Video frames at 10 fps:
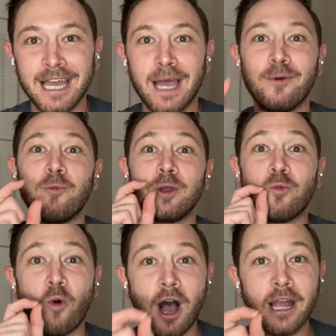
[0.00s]
when we
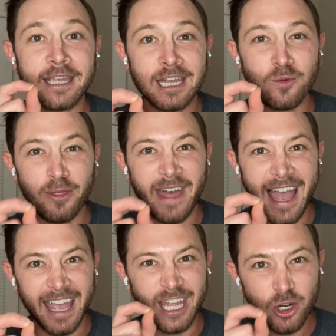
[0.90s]
walk in with
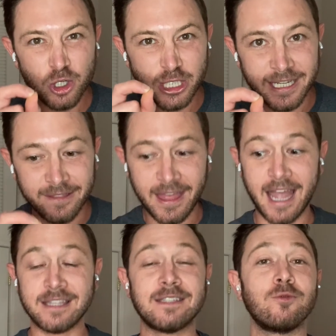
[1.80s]
that energy,
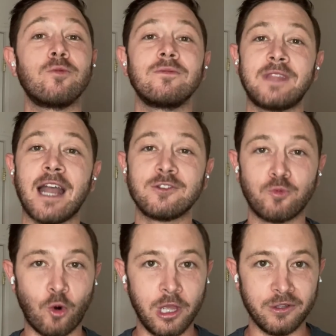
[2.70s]
that's
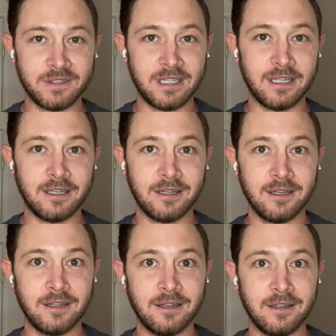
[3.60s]
royalty.
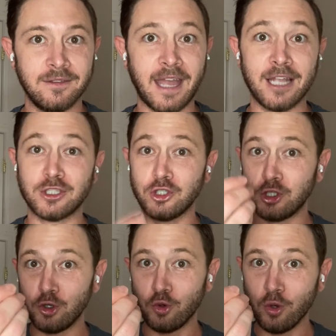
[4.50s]
That's
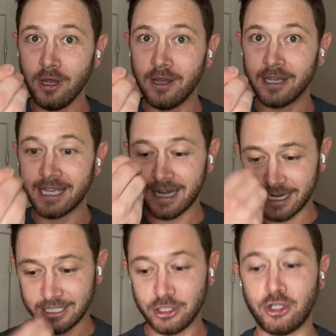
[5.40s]
you
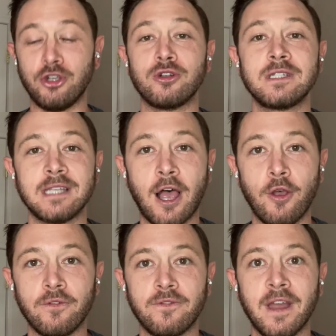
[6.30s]
connecting to
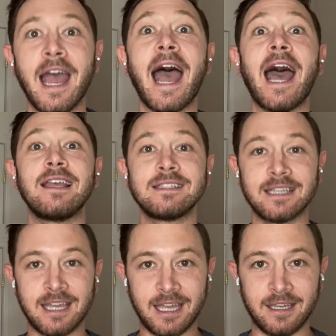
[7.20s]
yourself as
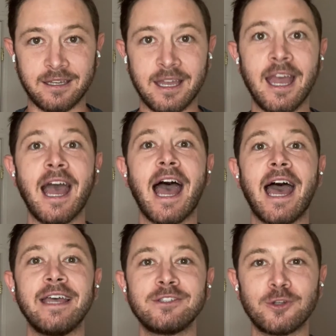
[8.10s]
king,
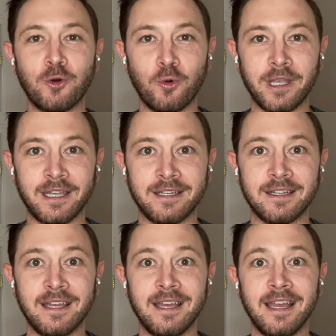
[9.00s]
as queen,